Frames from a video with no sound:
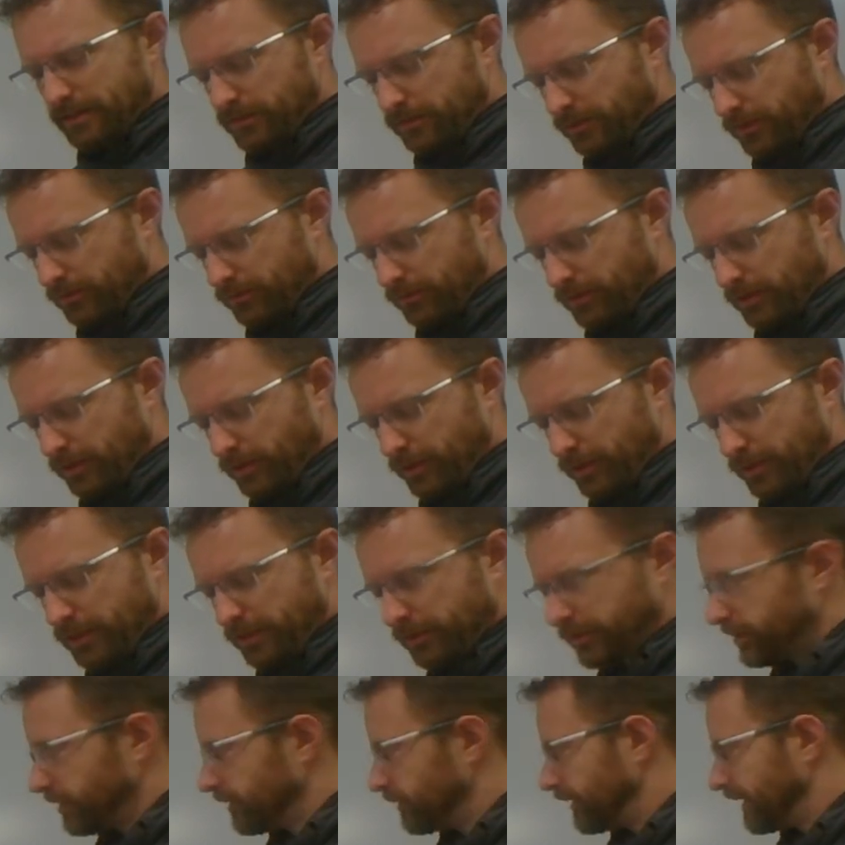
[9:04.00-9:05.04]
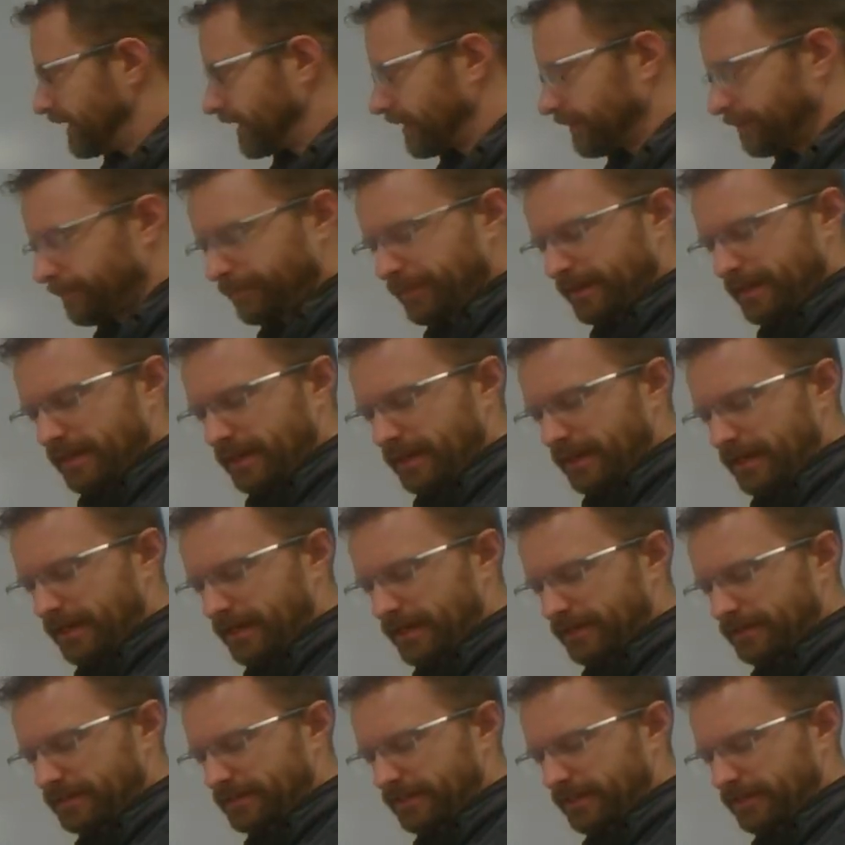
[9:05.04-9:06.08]
don't know what you're doing.
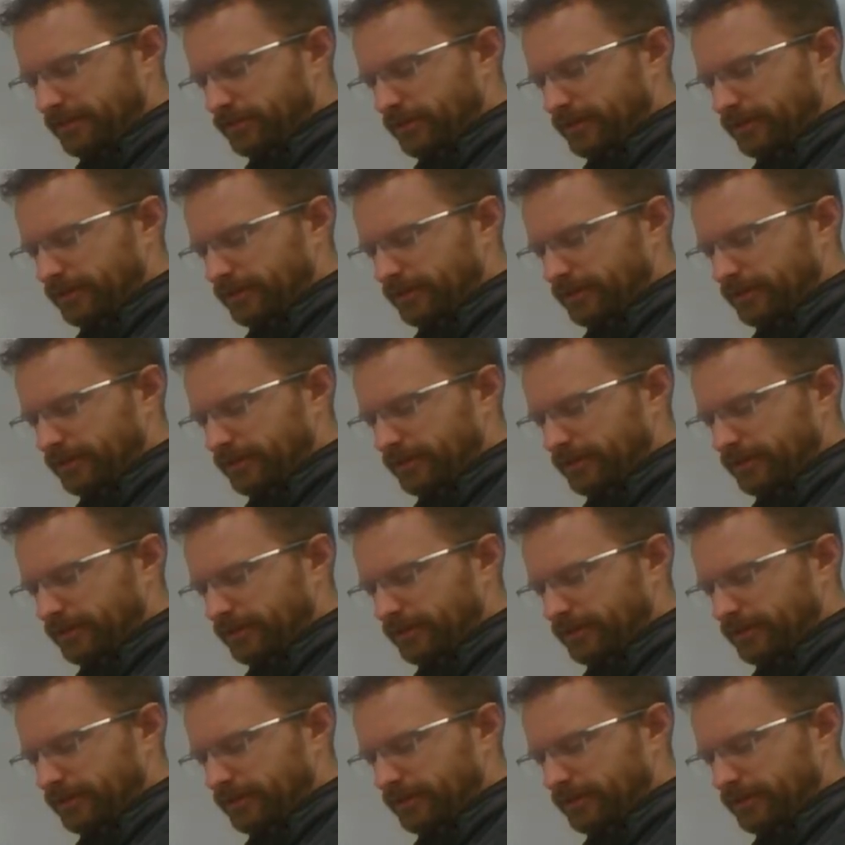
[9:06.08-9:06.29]
And instead of